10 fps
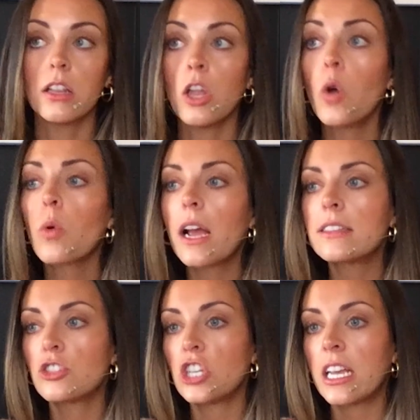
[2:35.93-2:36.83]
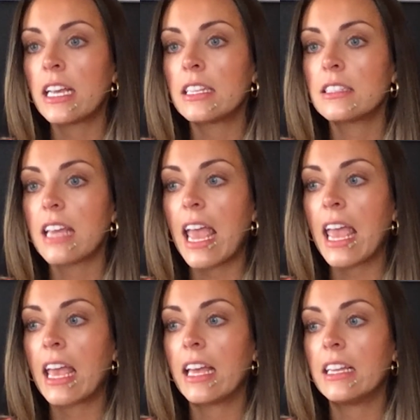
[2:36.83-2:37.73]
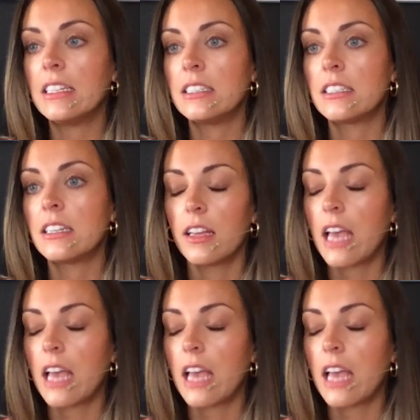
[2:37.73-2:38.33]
Low-rise jeans and